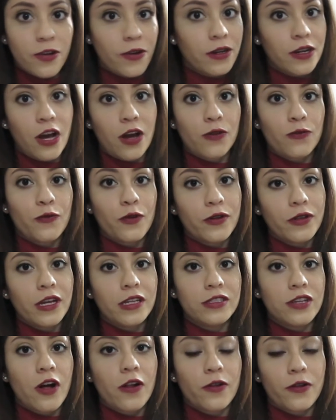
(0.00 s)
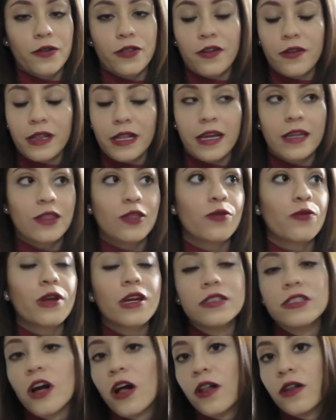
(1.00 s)
are not really dollar, they're like
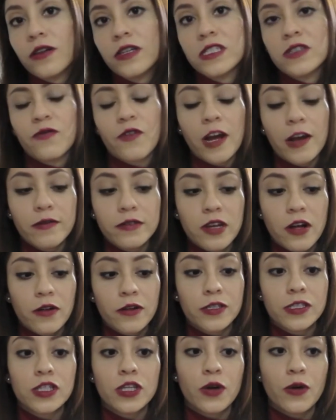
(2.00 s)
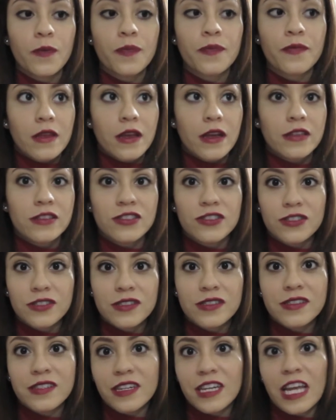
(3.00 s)
three dollars, five dollars, so it's
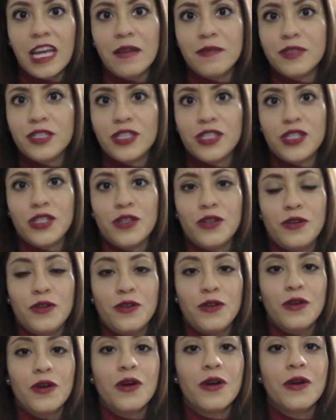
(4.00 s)
just the name to